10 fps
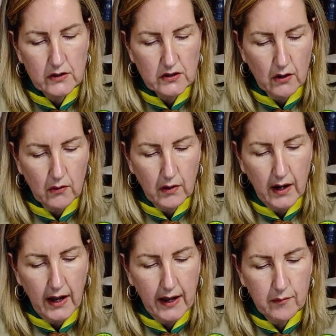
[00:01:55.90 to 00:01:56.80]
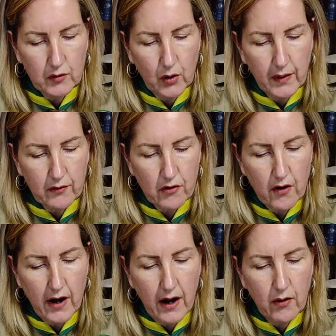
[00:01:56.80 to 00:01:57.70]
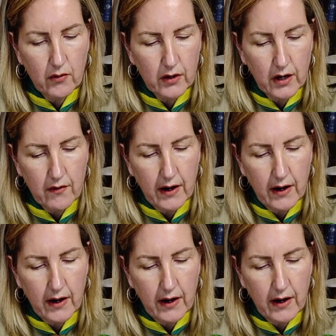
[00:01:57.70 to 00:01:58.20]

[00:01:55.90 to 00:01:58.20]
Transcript: So I'm going round and